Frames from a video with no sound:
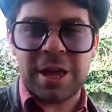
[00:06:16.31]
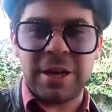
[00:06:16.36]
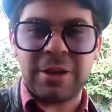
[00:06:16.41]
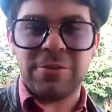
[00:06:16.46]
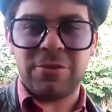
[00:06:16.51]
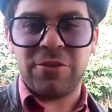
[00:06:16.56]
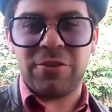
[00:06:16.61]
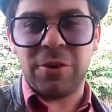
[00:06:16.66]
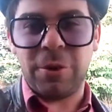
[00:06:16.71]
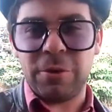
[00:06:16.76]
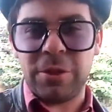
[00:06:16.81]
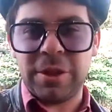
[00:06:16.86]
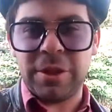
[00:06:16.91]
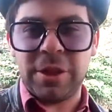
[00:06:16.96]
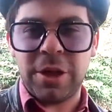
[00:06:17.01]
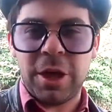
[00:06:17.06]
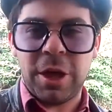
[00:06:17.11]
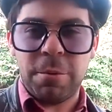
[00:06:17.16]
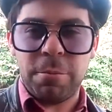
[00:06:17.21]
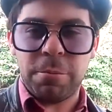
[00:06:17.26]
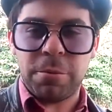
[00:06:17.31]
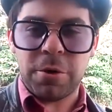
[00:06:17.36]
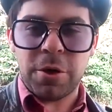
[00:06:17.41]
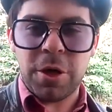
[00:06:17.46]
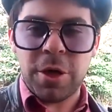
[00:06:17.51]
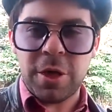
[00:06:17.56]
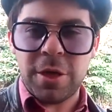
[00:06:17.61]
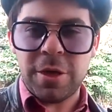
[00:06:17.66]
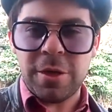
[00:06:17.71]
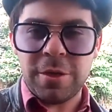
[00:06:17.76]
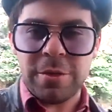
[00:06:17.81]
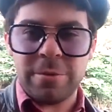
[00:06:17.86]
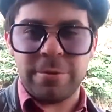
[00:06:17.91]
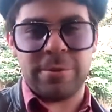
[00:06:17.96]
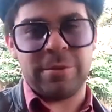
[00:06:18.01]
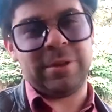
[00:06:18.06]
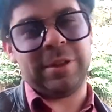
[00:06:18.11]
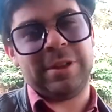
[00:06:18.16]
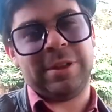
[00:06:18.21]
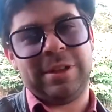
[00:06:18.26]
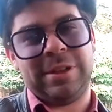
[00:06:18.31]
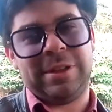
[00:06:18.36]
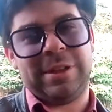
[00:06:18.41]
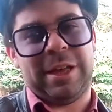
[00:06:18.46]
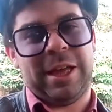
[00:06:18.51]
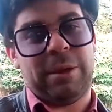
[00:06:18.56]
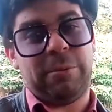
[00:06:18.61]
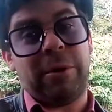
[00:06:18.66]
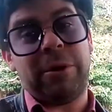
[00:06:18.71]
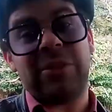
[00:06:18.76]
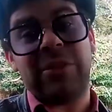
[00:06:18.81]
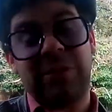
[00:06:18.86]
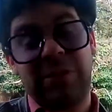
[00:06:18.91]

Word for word: you should totally come, bro." And what did he